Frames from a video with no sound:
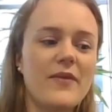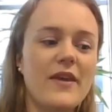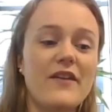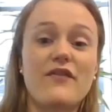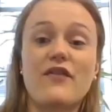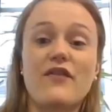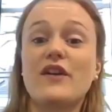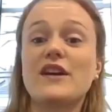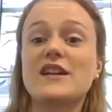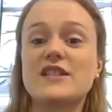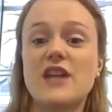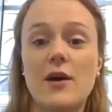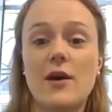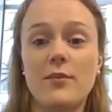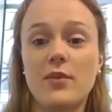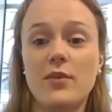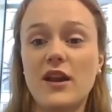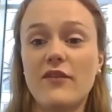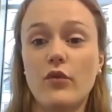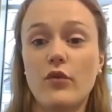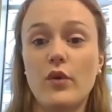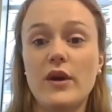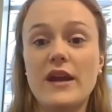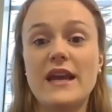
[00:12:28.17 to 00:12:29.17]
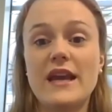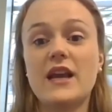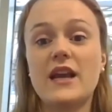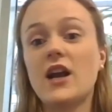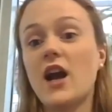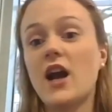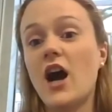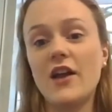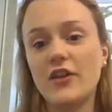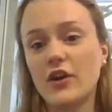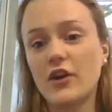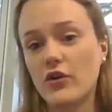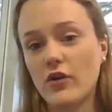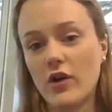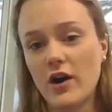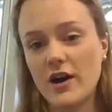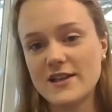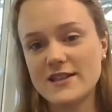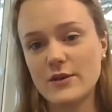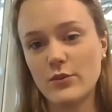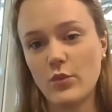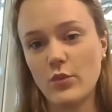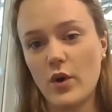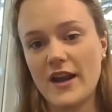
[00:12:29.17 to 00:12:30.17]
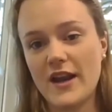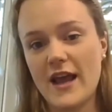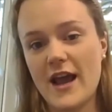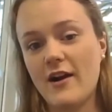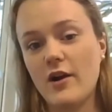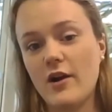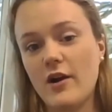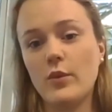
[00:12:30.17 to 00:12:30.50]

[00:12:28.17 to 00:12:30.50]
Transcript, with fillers: for example, if we cut the grass in one area,